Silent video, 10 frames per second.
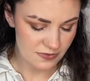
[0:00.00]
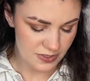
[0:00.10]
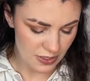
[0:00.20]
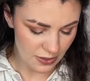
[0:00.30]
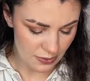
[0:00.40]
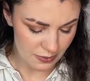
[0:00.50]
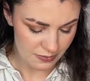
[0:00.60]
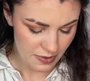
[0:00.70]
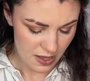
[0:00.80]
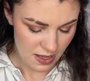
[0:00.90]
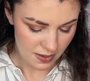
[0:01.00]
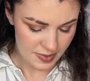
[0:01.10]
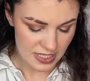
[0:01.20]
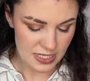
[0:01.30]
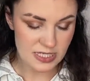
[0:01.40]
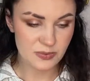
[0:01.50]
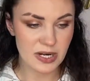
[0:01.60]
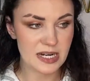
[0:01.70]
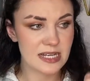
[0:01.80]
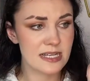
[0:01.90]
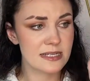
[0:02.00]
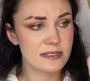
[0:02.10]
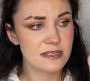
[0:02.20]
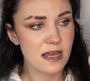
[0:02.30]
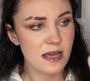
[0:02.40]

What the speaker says: So, I mean, it is what it is.